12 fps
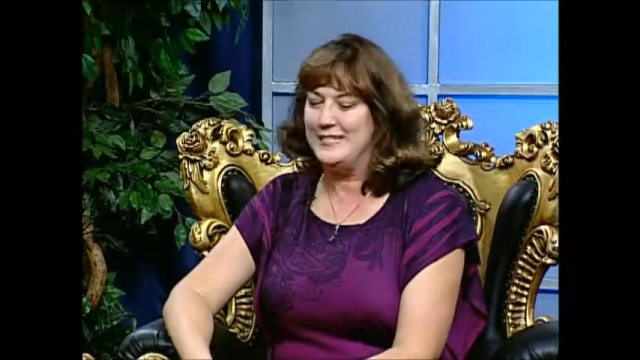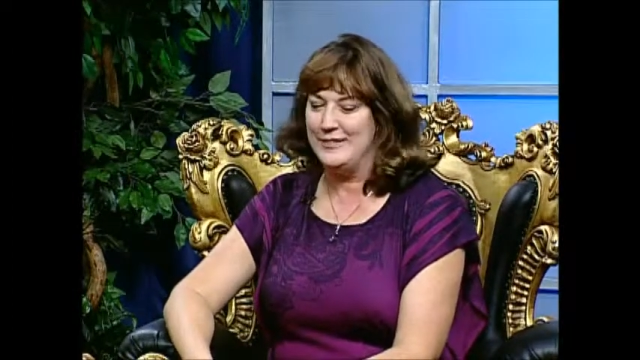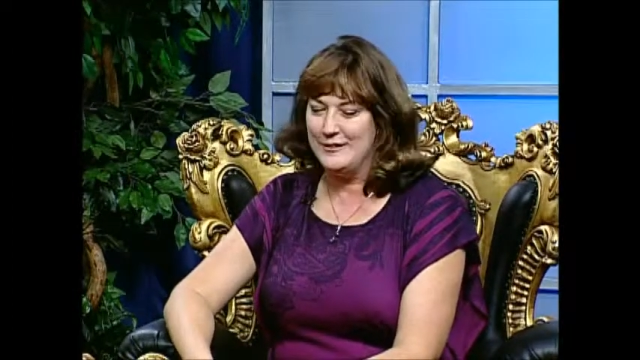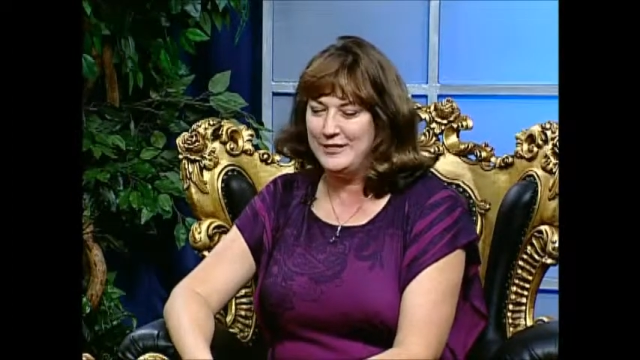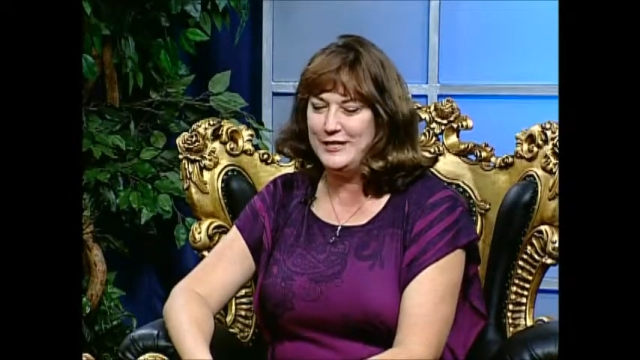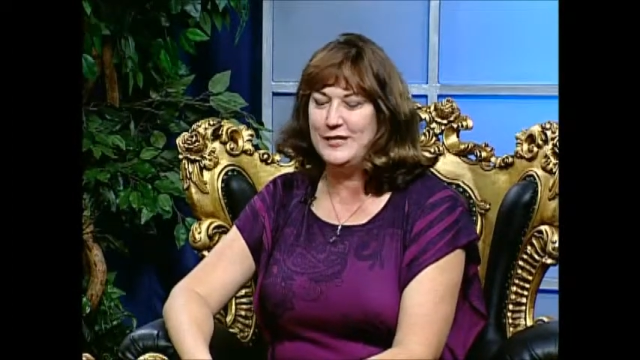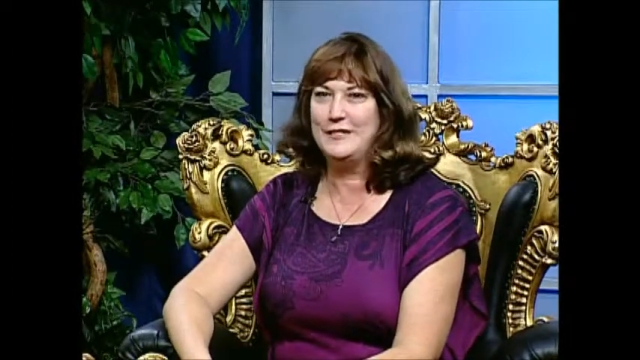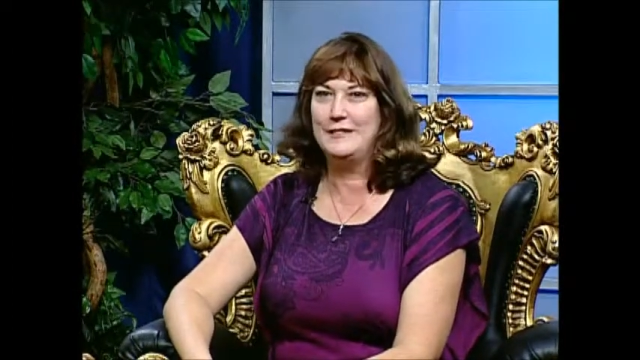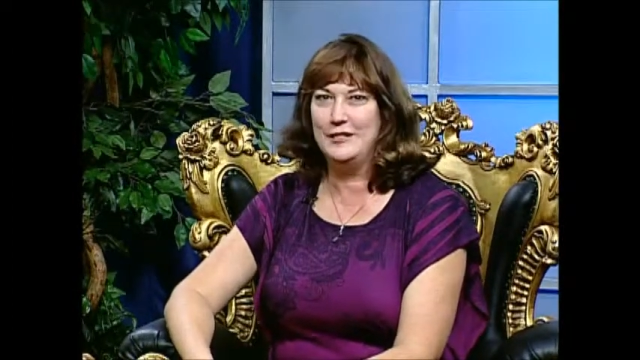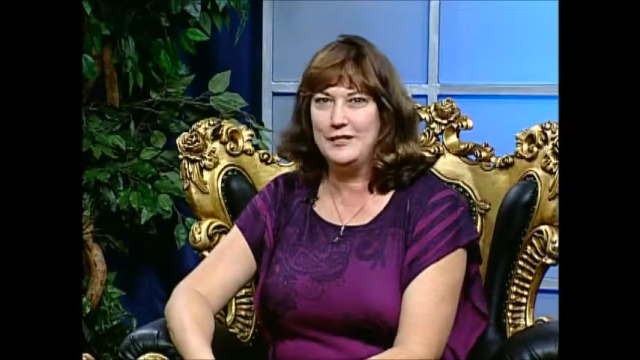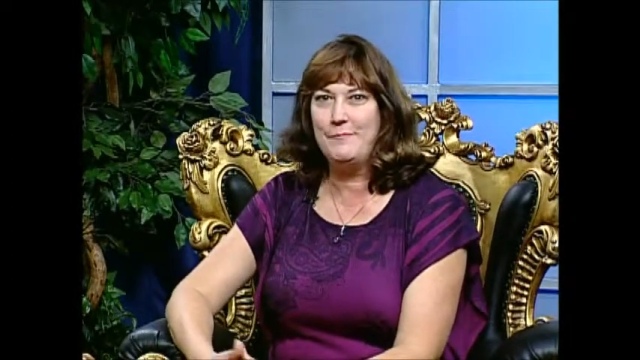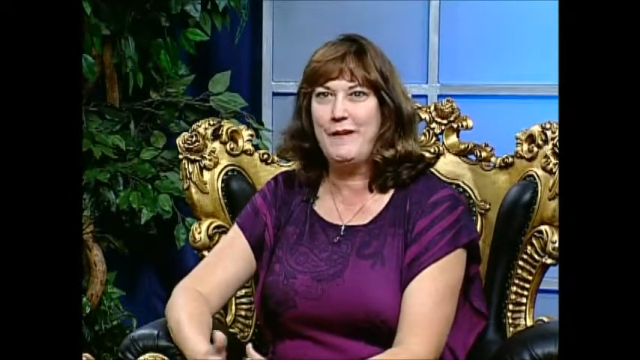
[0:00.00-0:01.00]
So it's just
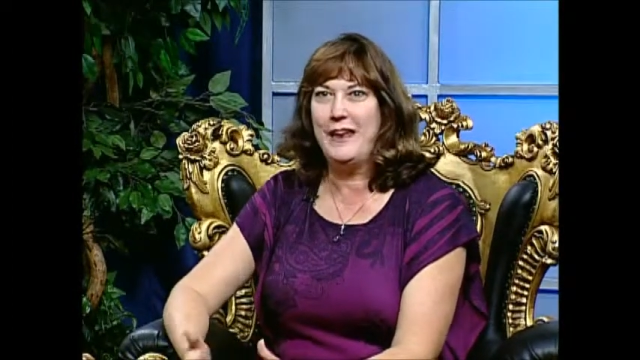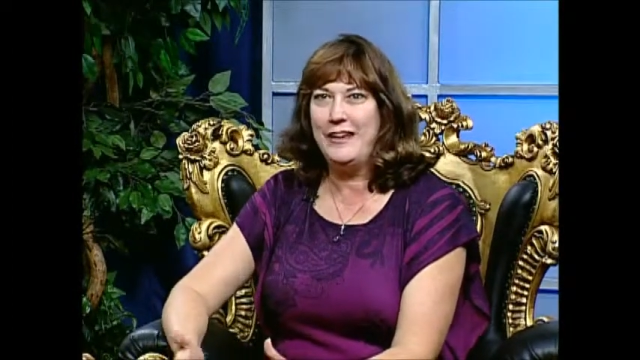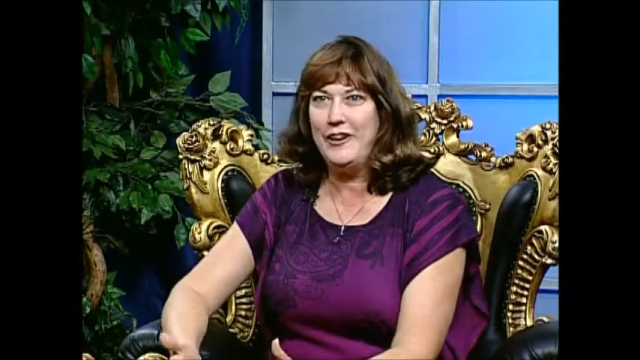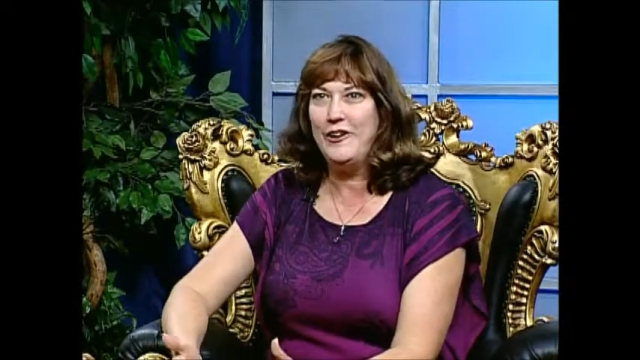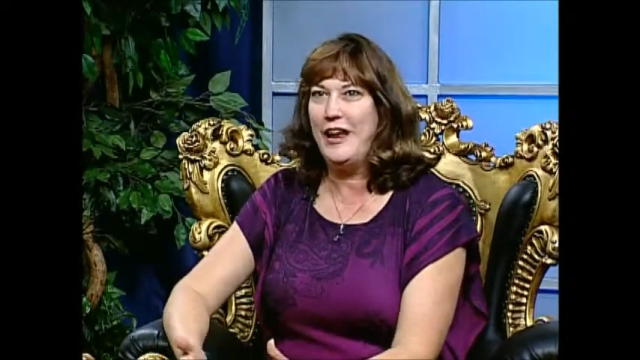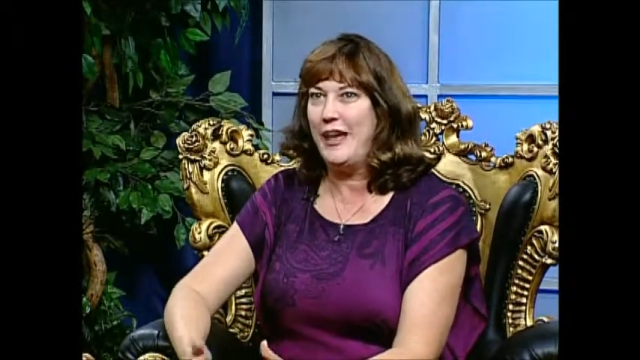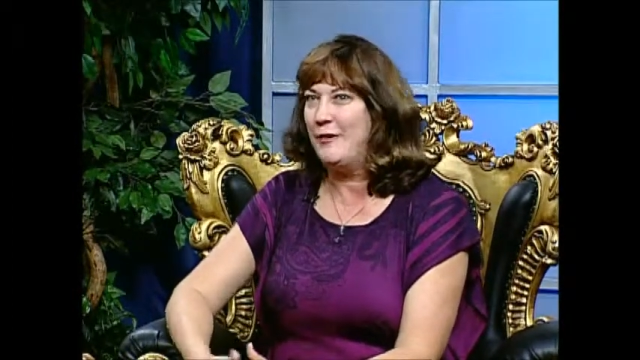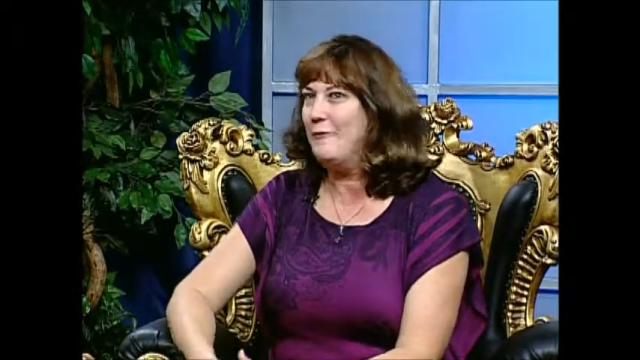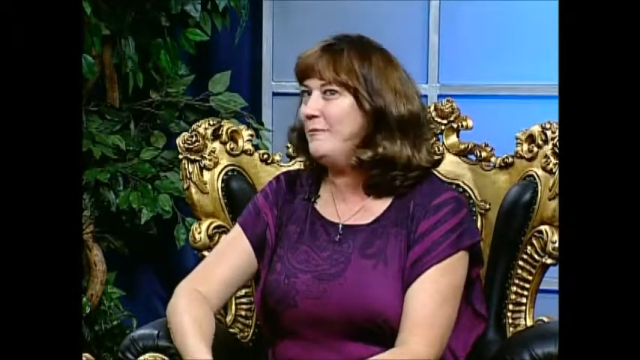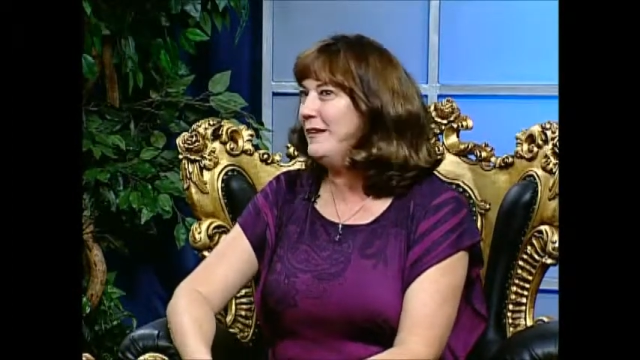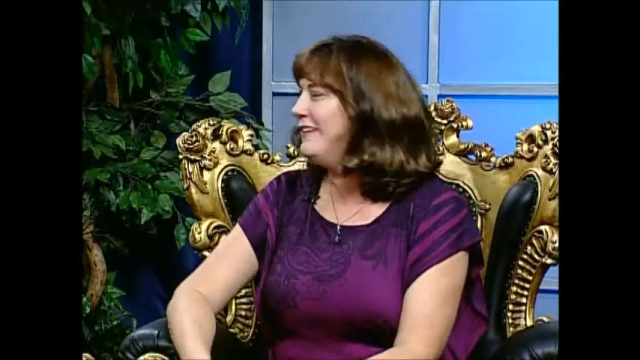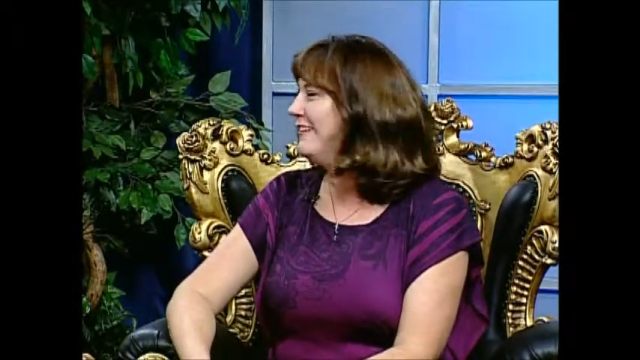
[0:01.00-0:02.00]
just about a year now that
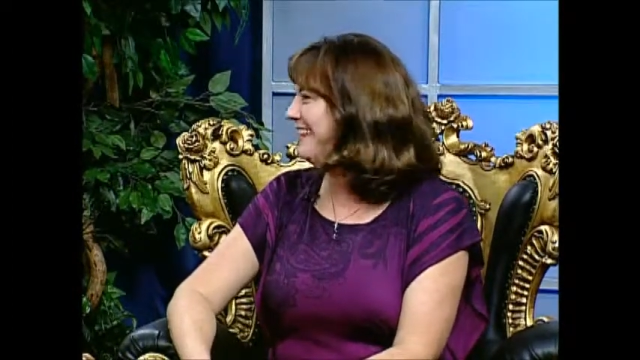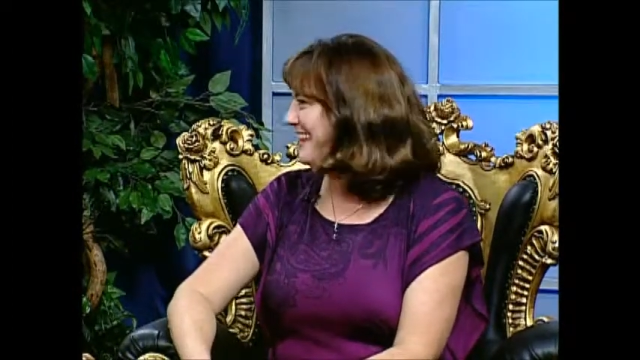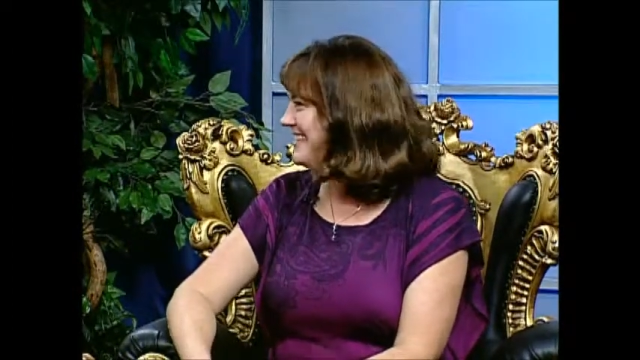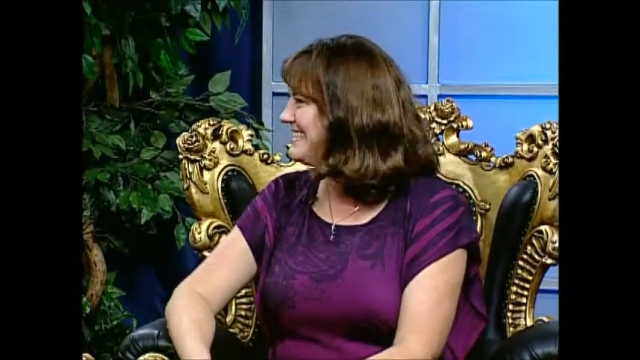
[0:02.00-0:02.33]
we've been doing this.